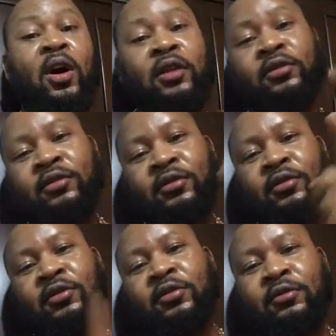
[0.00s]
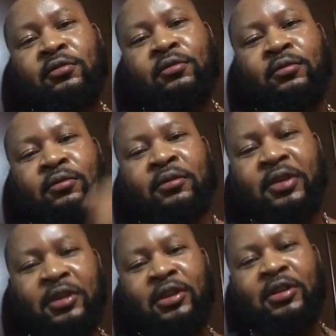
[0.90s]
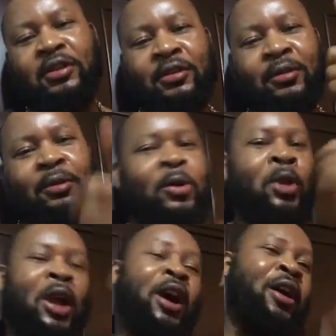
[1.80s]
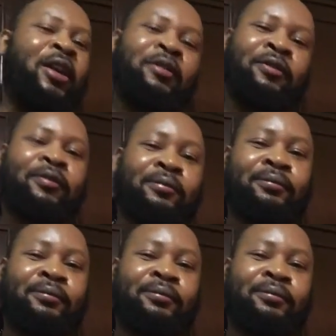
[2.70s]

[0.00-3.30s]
One, two, three, go live.